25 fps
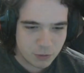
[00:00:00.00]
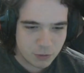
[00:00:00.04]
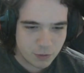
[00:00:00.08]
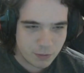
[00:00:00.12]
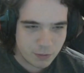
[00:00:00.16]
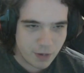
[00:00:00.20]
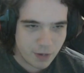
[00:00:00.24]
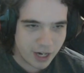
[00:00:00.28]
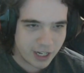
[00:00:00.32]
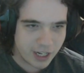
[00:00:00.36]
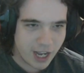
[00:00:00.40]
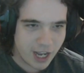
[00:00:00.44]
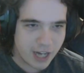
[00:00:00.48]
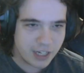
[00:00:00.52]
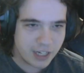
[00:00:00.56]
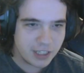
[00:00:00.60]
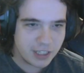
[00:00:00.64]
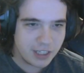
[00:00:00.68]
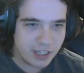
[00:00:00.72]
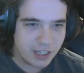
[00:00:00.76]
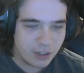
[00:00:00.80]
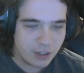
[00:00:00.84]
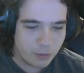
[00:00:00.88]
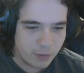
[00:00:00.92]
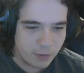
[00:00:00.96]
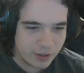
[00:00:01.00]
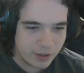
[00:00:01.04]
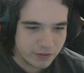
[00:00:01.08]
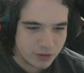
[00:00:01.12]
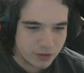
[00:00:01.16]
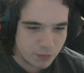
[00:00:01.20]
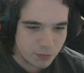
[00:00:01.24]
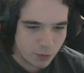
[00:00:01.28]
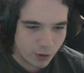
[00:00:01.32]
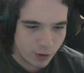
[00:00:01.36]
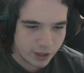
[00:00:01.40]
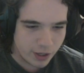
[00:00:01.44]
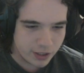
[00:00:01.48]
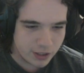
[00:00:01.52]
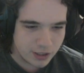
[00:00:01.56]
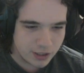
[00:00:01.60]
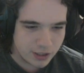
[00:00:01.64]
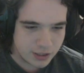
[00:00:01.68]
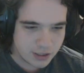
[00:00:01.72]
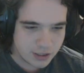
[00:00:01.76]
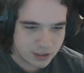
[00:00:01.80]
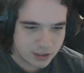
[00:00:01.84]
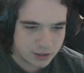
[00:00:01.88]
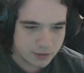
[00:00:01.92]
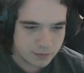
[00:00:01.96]
We might have gotten and a little bit of spoilers.
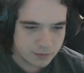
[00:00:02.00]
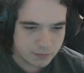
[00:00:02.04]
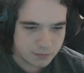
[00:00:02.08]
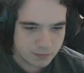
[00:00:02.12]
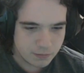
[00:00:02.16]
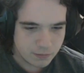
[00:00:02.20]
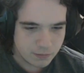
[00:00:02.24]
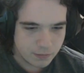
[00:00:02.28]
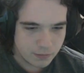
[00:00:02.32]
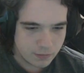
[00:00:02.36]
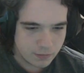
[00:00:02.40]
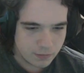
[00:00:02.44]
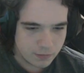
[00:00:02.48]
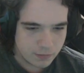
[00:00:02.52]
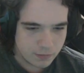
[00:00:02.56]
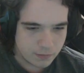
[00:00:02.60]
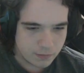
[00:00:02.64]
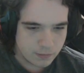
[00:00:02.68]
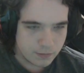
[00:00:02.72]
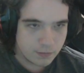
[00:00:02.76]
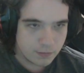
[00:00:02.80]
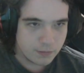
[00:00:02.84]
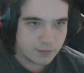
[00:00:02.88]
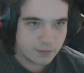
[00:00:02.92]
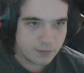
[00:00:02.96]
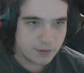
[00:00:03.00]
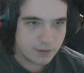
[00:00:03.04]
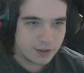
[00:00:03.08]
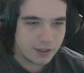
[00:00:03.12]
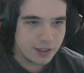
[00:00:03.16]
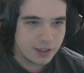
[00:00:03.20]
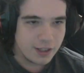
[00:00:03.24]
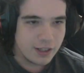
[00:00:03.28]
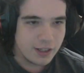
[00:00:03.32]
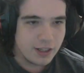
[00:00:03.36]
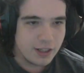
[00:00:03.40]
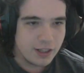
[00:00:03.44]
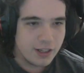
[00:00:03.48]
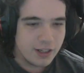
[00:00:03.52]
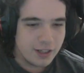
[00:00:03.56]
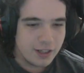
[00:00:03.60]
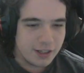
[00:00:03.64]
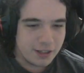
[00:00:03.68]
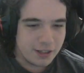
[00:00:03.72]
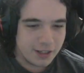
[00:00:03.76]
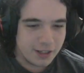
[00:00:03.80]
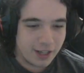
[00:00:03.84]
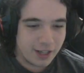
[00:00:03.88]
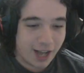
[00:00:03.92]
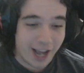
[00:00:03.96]
Claims to be a professional
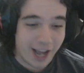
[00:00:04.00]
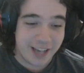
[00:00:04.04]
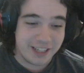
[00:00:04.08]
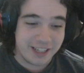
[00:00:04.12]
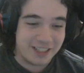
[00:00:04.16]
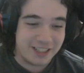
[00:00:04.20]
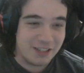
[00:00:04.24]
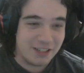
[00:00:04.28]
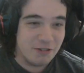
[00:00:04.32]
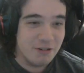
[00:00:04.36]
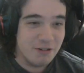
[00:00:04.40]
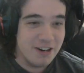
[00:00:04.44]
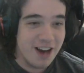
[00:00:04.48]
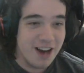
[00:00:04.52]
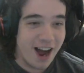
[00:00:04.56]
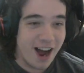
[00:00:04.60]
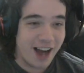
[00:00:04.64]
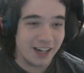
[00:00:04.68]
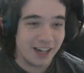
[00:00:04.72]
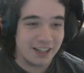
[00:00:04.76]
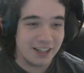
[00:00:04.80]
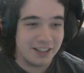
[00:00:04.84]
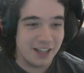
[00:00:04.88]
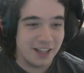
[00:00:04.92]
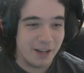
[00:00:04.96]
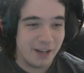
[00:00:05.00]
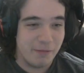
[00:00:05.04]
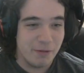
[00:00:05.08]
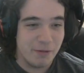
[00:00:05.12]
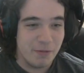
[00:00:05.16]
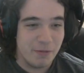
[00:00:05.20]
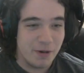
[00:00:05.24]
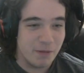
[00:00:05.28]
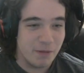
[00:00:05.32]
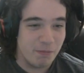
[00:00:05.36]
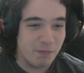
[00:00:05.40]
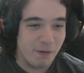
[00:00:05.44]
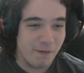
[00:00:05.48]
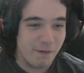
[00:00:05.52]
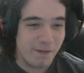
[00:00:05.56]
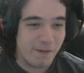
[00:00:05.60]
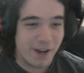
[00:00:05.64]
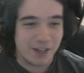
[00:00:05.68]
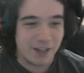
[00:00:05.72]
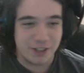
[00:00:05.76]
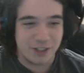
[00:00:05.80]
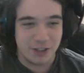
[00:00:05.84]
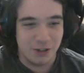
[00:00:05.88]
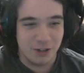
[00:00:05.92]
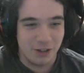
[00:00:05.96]
YouTuber. I do not claim to be a
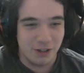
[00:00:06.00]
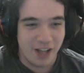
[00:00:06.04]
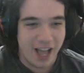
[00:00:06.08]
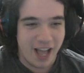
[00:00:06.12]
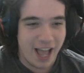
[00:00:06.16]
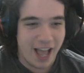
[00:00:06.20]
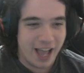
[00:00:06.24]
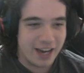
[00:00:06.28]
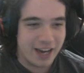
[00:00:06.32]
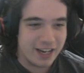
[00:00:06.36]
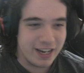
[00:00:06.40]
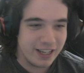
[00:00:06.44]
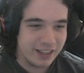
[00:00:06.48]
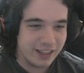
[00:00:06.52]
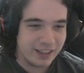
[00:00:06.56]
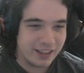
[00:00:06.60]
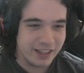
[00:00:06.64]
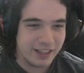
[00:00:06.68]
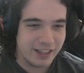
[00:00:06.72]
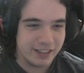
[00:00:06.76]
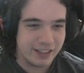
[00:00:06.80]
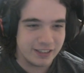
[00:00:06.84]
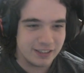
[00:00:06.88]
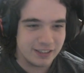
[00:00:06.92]
professional anything.